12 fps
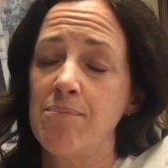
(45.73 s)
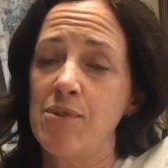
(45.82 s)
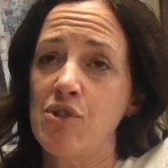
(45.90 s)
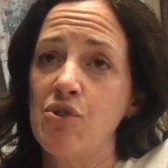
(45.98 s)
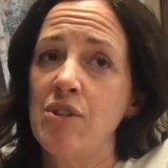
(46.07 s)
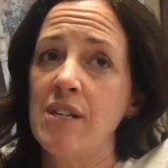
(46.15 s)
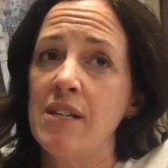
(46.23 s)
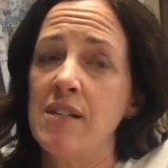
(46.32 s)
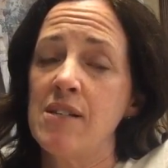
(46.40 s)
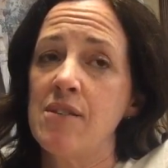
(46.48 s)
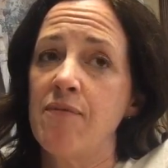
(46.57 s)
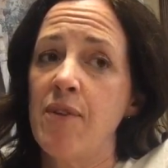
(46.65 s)

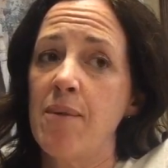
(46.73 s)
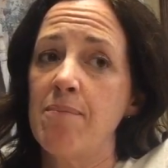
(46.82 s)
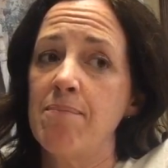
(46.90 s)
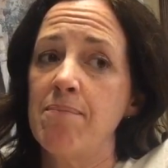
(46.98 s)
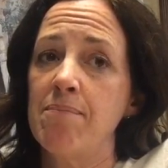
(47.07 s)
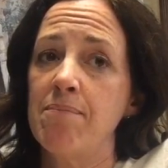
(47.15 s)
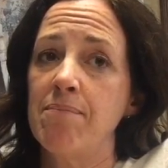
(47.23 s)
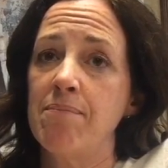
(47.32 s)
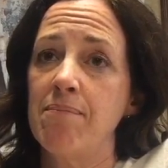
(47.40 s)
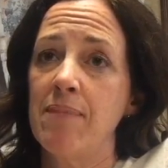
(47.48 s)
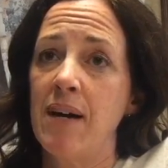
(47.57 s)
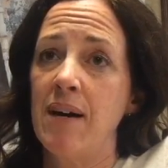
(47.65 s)
students from
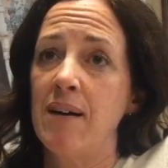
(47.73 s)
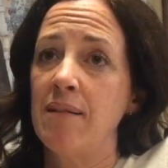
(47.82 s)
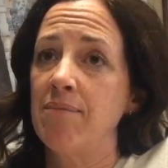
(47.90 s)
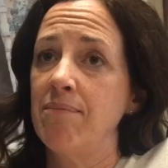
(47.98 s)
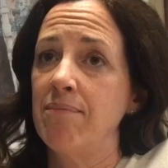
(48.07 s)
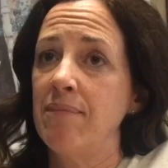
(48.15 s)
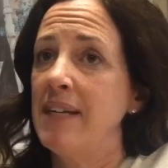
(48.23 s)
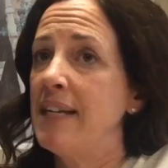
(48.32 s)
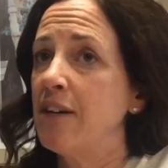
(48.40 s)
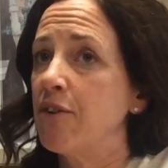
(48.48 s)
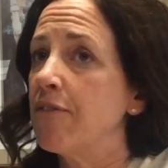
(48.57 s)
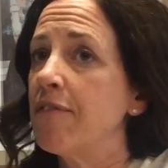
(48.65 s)

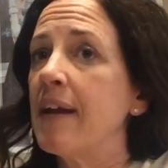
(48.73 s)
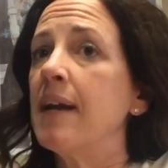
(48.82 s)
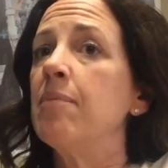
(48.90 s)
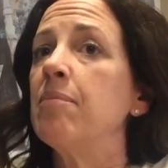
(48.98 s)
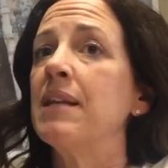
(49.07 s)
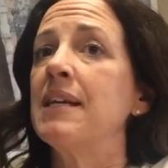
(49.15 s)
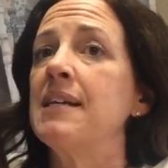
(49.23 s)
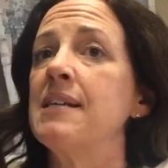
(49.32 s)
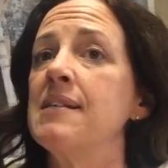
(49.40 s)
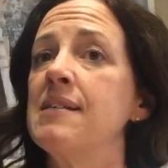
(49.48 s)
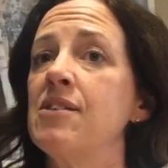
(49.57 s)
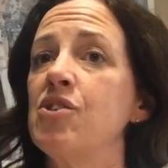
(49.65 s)
needier
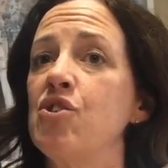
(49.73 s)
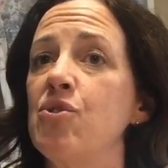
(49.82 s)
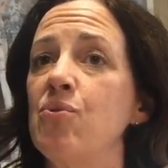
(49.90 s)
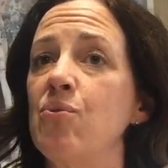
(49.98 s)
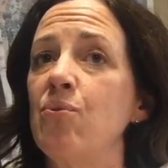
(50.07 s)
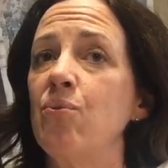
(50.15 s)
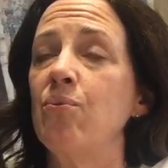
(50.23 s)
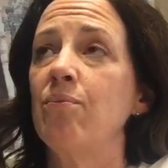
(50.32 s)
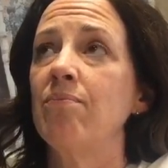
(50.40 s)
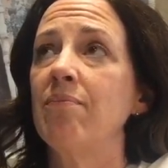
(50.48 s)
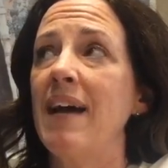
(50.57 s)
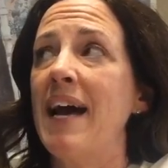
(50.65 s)
families to
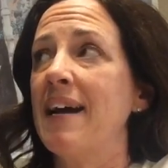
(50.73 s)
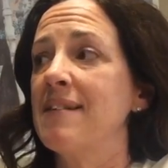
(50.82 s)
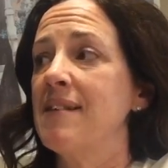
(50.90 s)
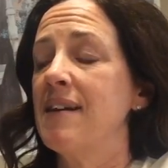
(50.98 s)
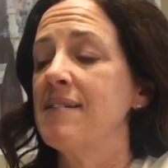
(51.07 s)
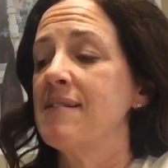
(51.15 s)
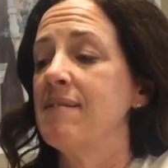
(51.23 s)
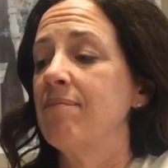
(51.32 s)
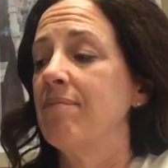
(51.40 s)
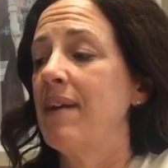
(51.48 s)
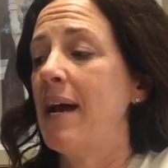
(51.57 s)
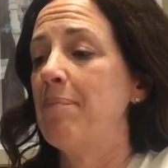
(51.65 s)
access
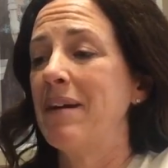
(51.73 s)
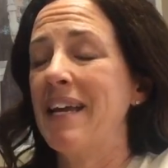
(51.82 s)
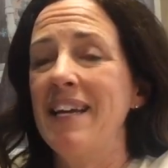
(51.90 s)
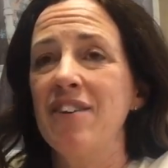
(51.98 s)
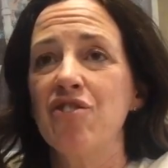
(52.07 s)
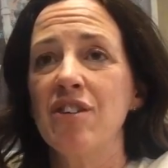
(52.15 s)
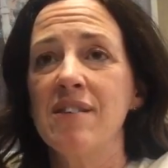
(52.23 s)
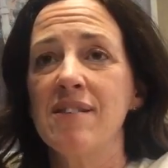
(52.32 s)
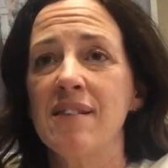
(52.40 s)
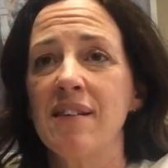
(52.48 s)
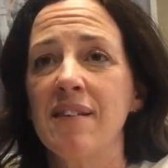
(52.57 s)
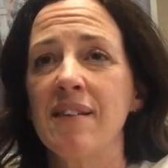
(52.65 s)

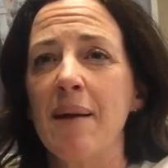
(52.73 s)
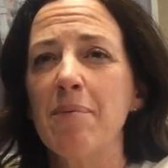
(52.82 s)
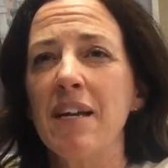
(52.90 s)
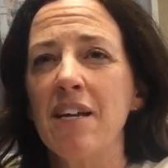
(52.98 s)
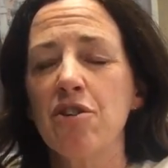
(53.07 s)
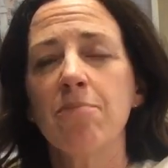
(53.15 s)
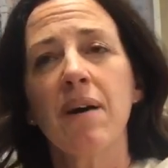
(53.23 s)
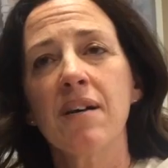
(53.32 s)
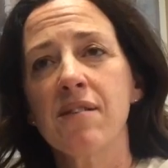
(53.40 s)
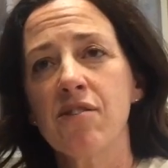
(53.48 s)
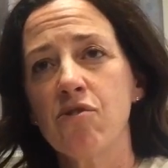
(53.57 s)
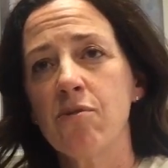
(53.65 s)
applications. The application
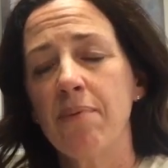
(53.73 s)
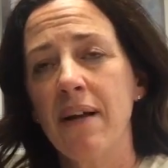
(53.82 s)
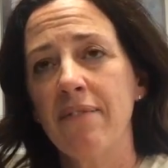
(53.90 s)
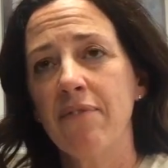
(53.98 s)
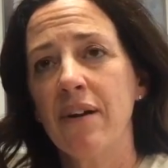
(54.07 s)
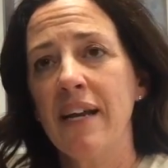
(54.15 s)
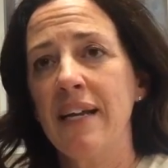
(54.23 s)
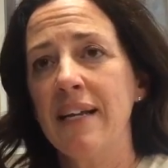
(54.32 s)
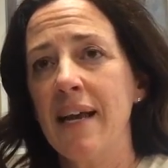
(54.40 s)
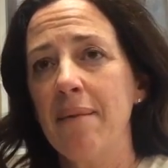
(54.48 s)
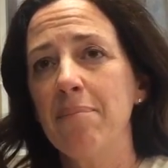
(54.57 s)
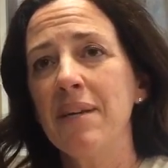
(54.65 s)
process to apply for aid
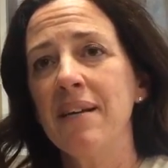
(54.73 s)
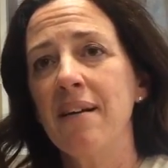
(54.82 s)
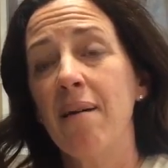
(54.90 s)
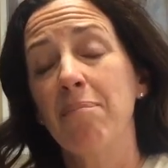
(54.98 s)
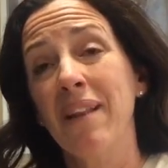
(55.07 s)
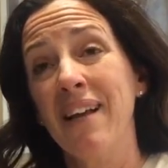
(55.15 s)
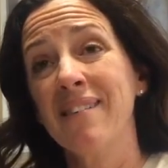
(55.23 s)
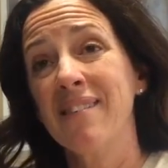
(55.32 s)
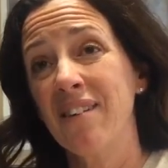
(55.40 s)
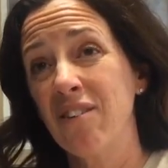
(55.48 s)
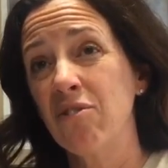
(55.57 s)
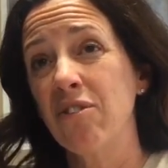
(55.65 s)
can be complex
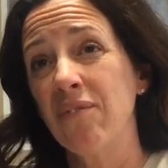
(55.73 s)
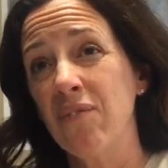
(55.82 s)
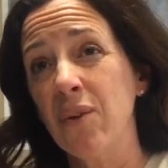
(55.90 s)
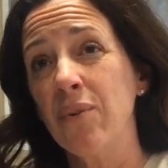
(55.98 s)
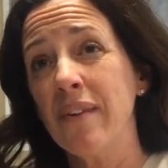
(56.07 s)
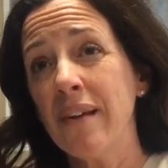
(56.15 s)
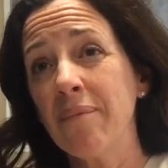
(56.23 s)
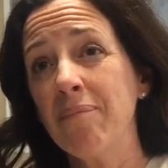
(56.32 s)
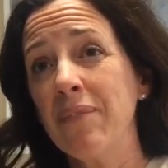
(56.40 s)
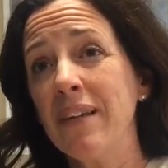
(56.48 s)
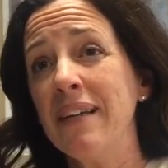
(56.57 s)
and a little confusing.